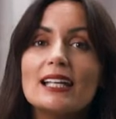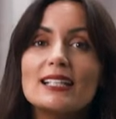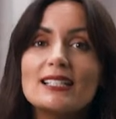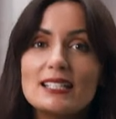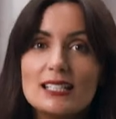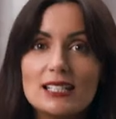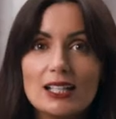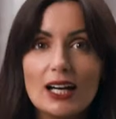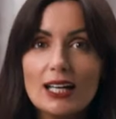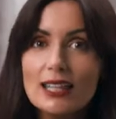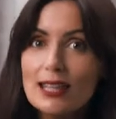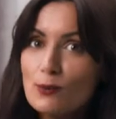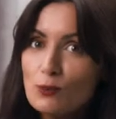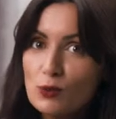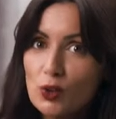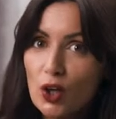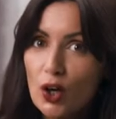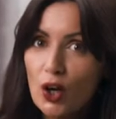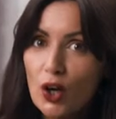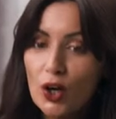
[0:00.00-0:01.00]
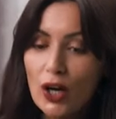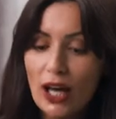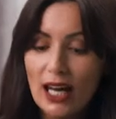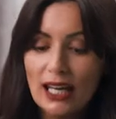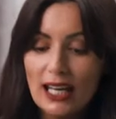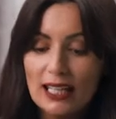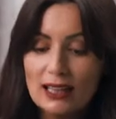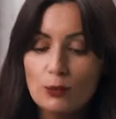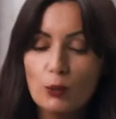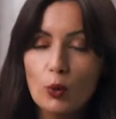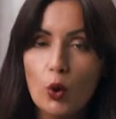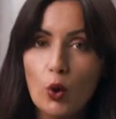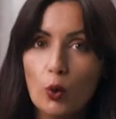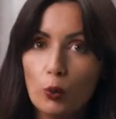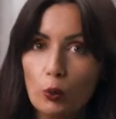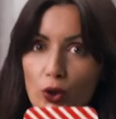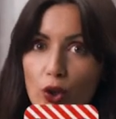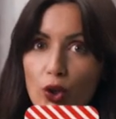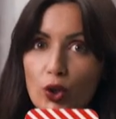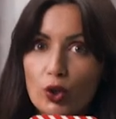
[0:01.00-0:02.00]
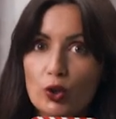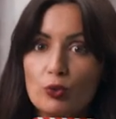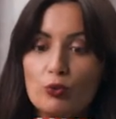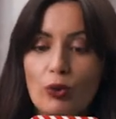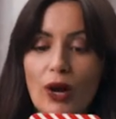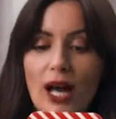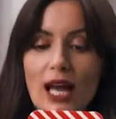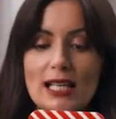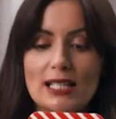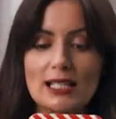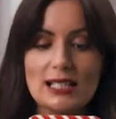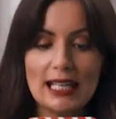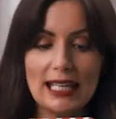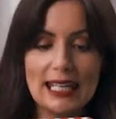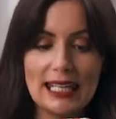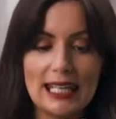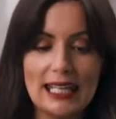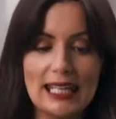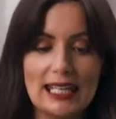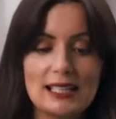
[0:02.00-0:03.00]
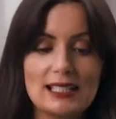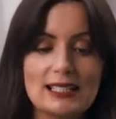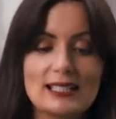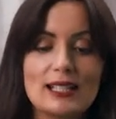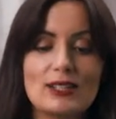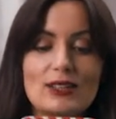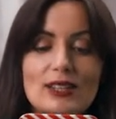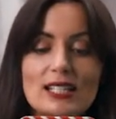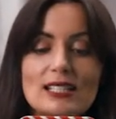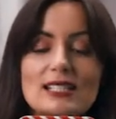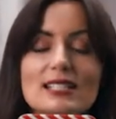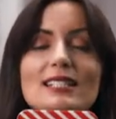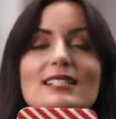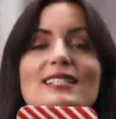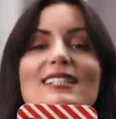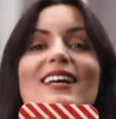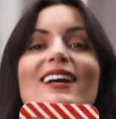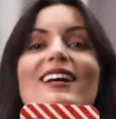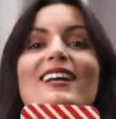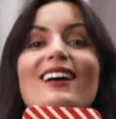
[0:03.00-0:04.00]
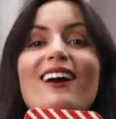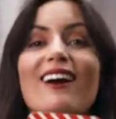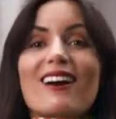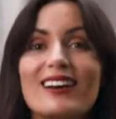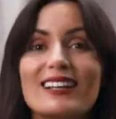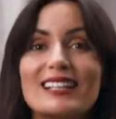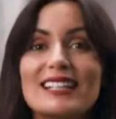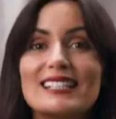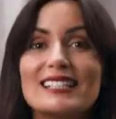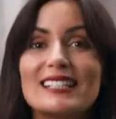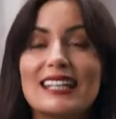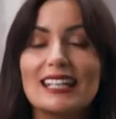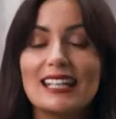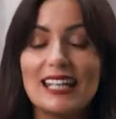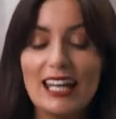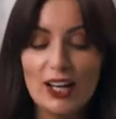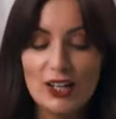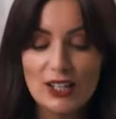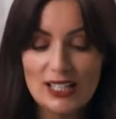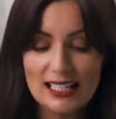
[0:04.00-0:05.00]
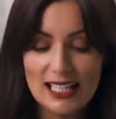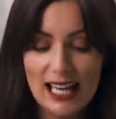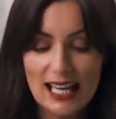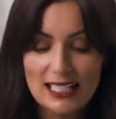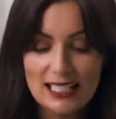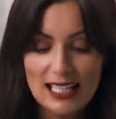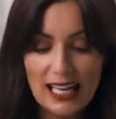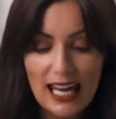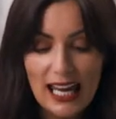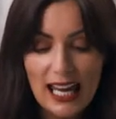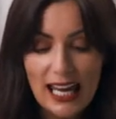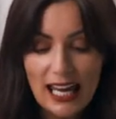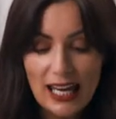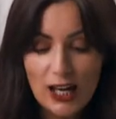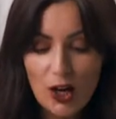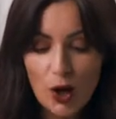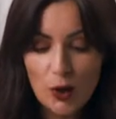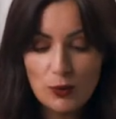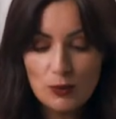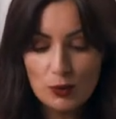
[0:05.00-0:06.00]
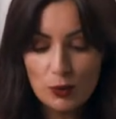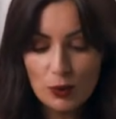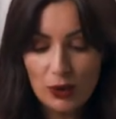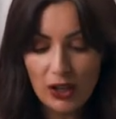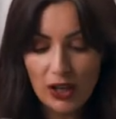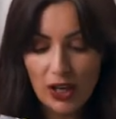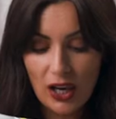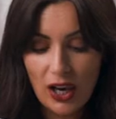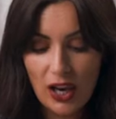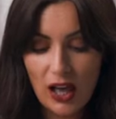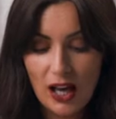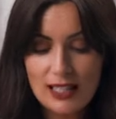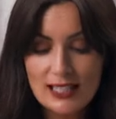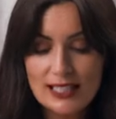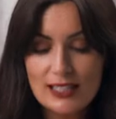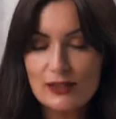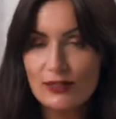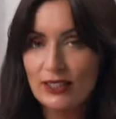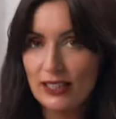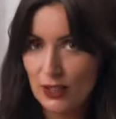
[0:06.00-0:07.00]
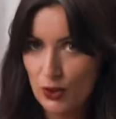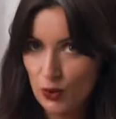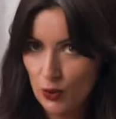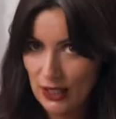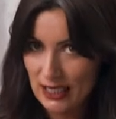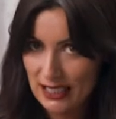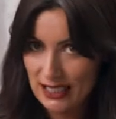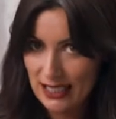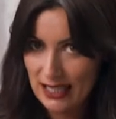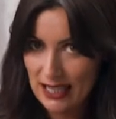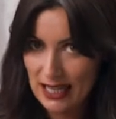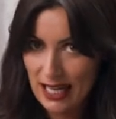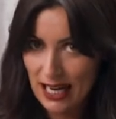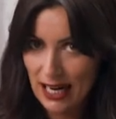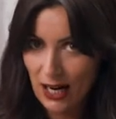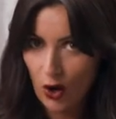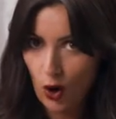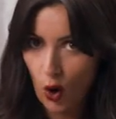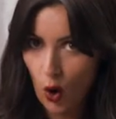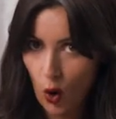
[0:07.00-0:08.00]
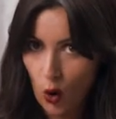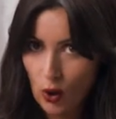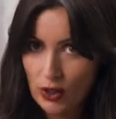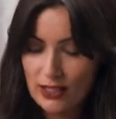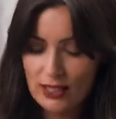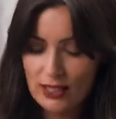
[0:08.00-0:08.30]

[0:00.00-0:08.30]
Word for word: Start them young and get them going with a good brand like Kiehl's. Now this is the iconic skincare set. It comes with lots of little treats in there, all